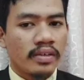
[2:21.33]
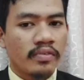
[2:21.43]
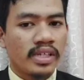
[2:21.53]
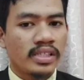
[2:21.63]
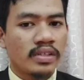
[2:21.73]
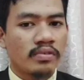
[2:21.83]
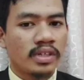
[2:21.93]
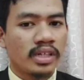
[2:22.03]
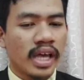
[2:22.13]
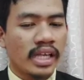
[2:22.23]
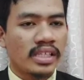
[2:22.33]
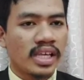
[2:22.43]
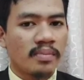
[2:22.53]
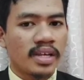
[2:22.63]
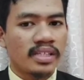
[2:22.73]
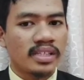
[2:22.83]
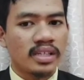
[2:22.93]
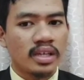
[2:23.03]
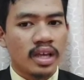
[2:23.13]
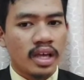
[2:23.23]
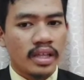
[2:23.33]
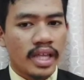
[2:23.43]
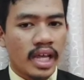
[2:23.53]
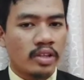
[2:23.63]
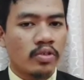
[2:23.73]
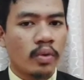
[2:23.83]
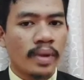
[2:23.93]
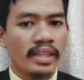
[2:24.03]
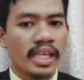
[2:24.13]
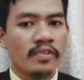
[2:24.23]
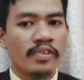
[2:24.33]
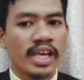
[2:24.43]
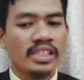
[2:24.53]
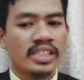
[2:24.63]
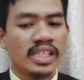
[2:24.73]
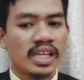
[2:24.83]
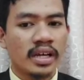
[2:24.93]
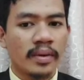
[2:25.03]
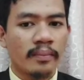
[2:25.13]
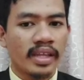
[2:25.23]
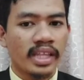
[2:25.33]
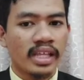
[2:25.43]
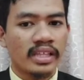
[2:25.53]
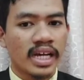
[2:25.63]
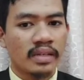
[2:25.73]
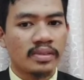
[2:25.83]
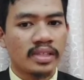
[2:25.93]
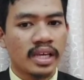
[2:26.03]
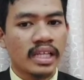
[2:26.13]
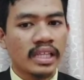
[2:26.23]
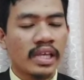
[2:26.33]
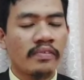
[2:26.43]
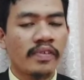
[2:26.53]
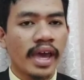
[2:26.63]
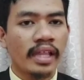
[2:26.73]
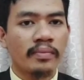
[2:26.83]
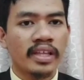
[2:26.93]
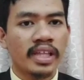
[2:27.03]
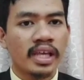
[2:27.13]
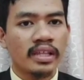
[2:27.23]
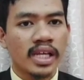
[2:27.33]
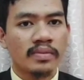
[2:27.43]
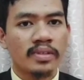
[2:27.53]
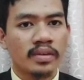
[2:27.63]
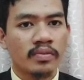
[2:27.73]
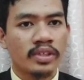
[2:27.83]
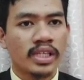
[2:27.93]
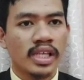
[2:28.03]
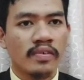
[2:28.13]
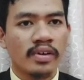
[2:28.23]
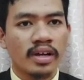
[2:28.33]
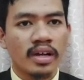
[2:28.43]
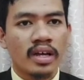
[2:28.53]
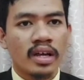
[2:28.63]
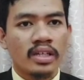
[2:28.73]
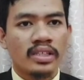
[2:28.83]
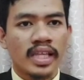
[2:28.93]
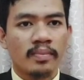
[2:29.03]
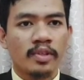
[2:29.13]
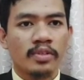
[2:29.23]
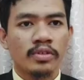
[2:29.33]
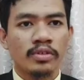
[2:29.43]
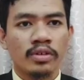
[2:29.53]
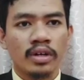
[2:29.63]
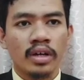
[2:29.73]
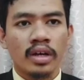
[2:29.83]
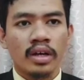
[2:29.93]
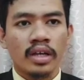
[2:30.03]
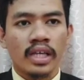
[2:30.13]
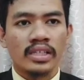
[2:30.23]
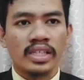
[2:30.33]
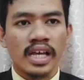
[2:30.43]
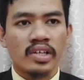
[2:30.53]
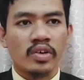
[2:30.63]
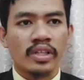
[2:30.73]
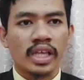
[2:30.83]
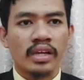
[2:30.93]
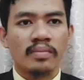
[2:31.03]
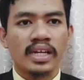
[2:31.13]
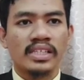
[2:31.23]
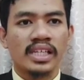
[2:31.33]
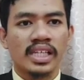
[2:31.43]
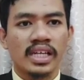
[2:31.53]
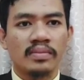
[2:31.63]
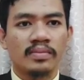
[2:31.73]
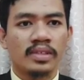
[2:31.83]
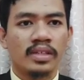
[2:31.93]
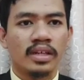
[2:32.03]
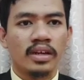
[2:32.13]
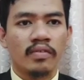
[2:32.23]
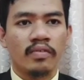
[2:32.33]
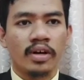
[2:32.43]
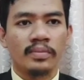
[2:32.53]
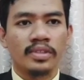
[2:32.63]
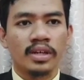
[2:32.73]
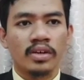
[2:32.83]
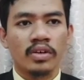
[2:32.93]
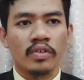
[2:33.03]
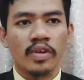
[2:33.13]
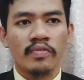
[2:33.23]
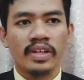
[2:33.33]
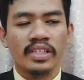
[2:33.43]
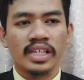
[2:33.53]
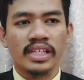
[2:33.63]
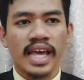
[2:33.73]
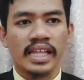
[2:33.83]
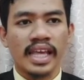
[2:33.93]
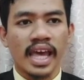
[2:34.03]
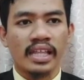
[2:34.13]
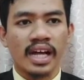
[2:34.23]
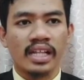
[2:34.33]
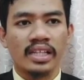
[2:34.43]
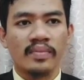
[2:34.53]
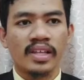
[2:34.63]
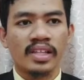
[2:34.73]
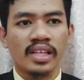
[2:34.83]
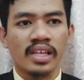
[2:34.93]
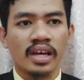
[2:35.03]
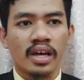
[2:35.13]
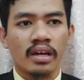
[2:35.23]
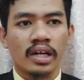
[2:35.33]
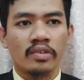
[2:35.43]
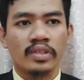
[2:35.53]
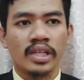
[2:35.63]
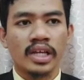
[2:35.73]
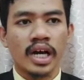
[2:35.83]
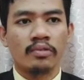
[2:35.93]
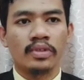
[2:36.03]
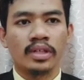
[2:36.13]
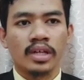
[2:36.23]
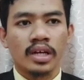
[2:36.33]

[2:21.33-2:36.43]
which work as gametes. There are two mating we can see, mating types negative and mating types positive. Step 2 is dichrotic mycelium forms growing faster than and ultimately crowding out